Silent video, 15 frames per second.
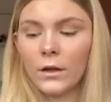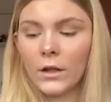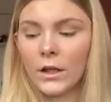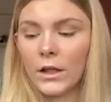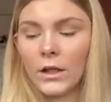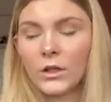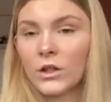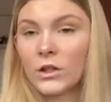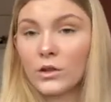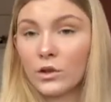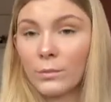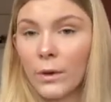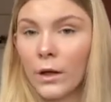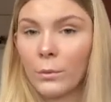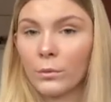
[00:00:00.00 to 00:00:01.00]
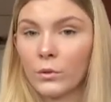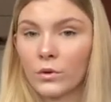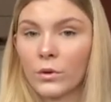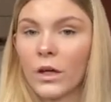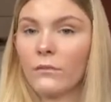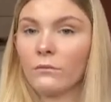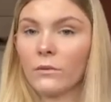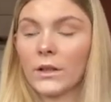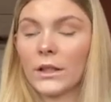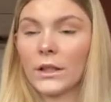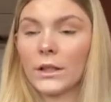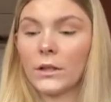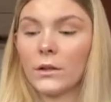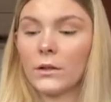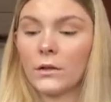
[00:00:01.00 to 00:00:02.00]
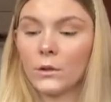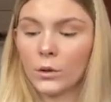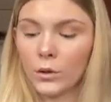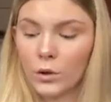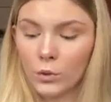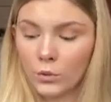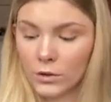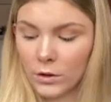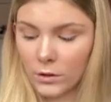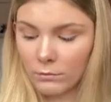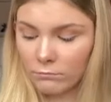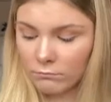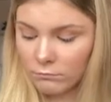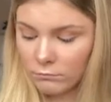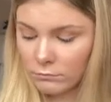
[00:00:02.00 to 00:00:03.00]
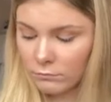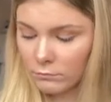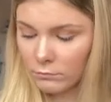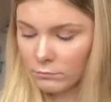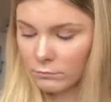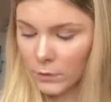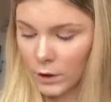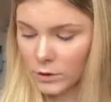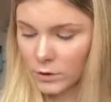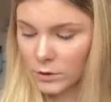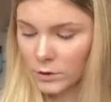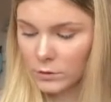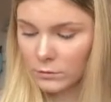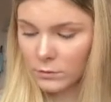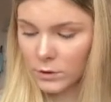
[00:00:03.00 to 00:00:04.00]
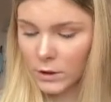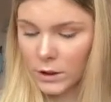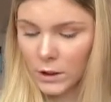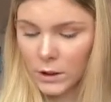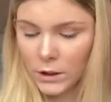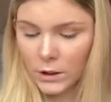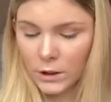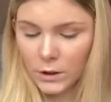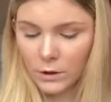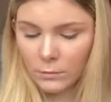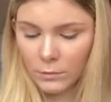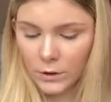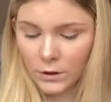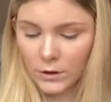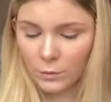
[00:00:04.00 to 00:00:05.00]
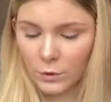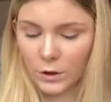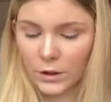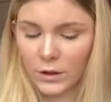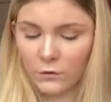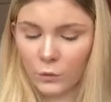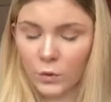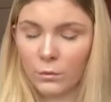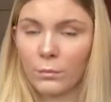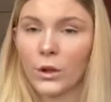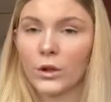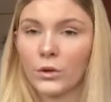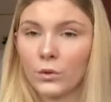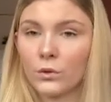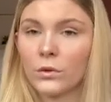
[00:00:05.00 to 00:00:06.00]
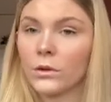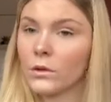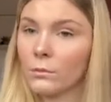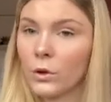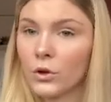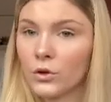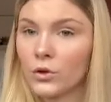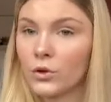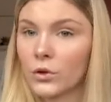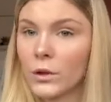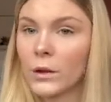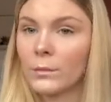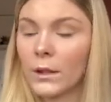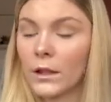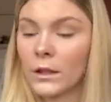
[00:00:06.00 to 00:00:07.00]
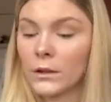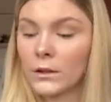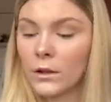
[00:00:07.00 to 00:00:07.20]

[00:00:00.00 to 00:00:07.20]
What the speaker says: It just looks purple, so I haven't really used it much. But this is probably another one of my most used palettes.